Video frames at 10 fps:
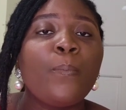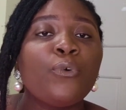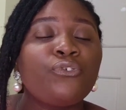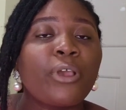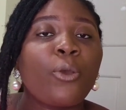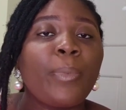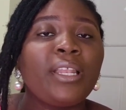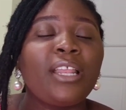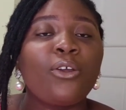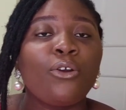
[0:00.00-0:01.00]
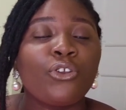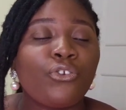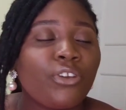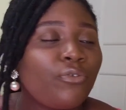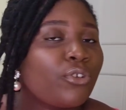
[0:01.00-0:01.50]
most recommended
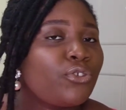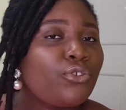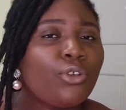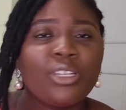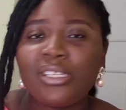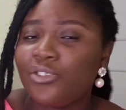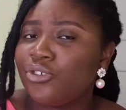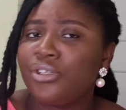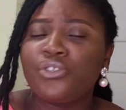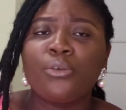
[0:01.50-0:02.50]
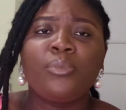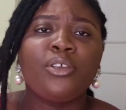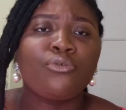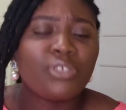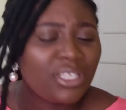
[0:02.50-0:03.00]
country for study. Just say
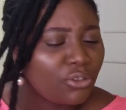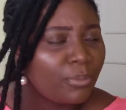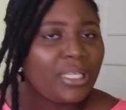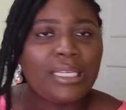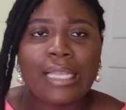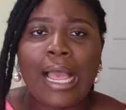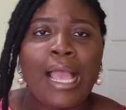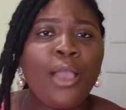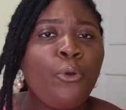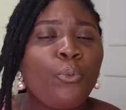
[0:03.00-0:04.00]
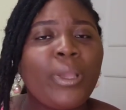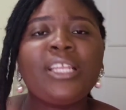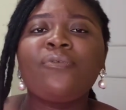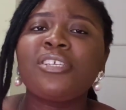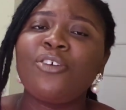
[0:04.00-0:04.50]
something good. Say something that when
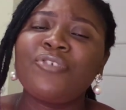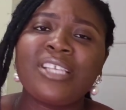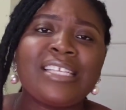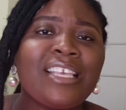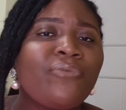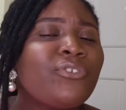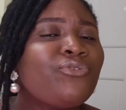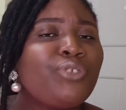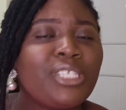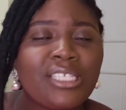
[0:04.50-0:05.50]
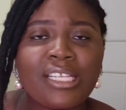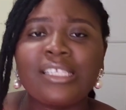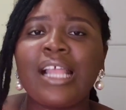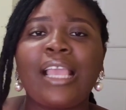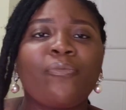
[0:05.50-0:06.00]
the visa officer is reading
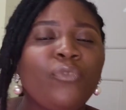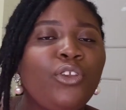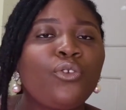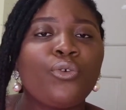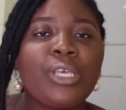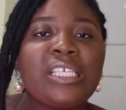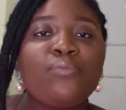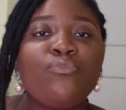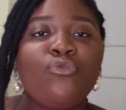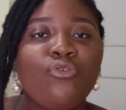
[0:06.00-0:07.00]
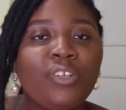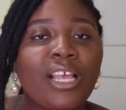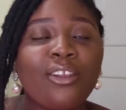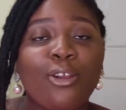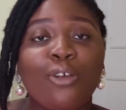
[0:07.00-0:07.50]
it, like, is moved
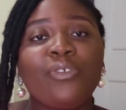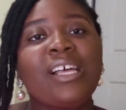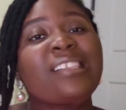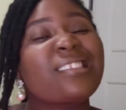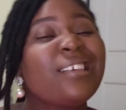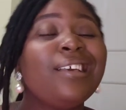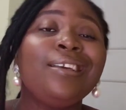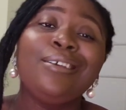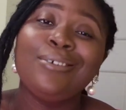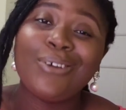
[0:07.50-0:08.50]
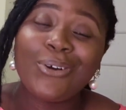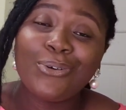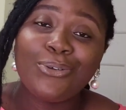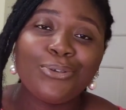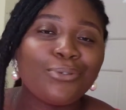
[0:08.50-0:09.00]
and all of that.
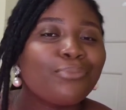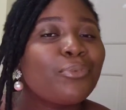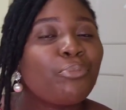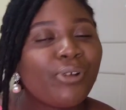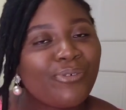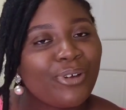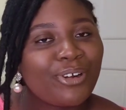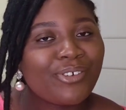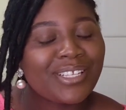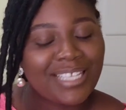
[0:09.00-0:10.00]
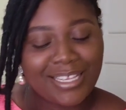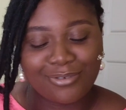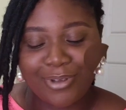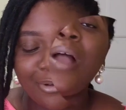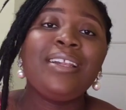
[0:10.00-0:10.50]
Although, pray for grace as
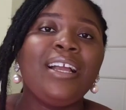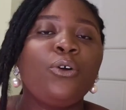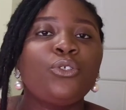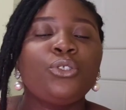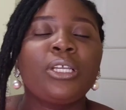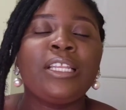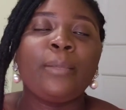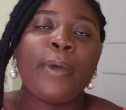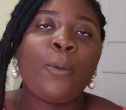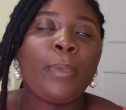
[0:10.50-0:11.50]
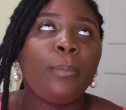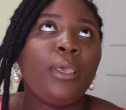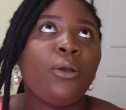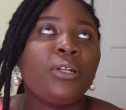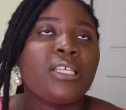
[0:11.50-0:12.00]
well. While you're also talking about
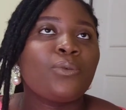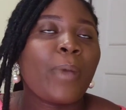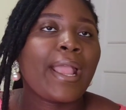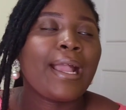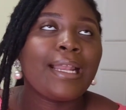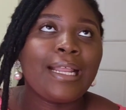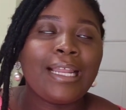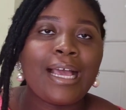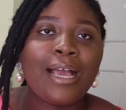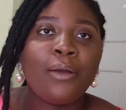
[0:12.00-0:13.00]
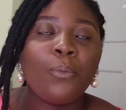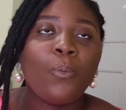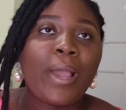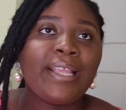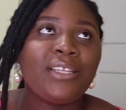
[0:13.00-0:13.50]
maybe all this, why Canada,
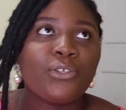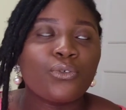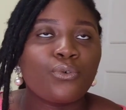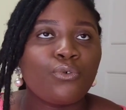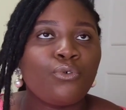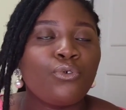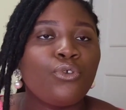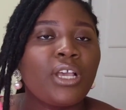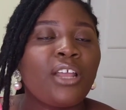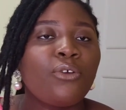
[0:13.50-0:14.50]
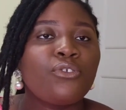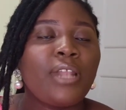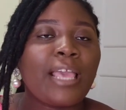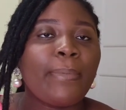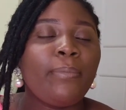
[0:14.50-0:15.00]
why this school, you can also
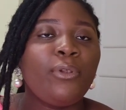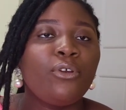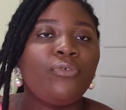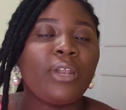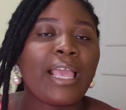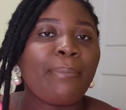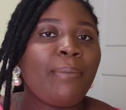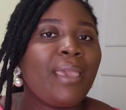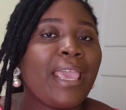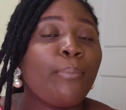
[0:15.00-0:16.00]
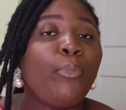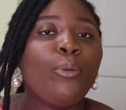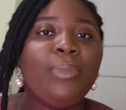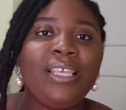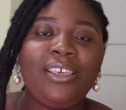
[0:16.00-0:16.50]
like maybe look for like maybe a
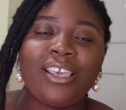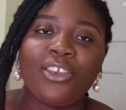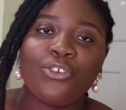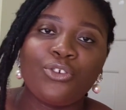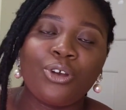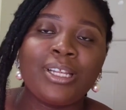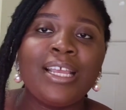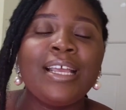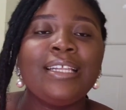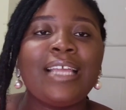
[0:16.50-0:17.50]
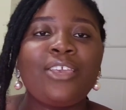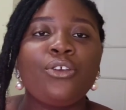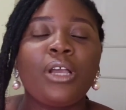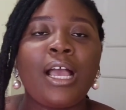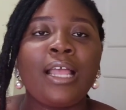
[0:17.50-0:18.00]
publication that you
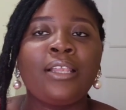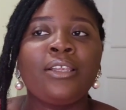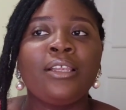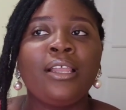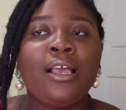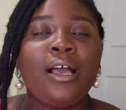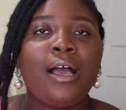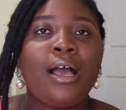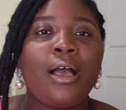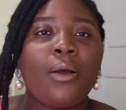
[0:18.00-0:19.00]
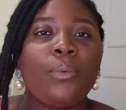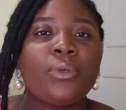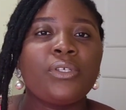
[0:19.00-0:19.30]
can, a